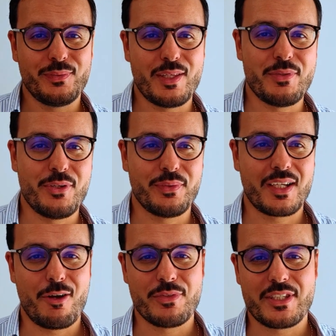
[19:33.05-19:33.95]
Let me know in
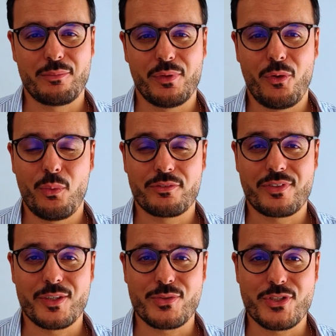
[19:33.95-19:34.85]
the comments down below what
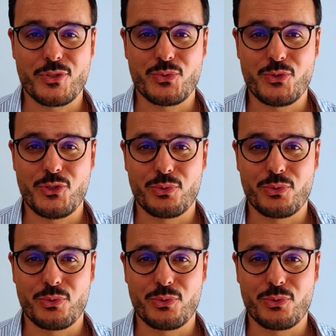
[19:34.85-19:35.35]
fragrances would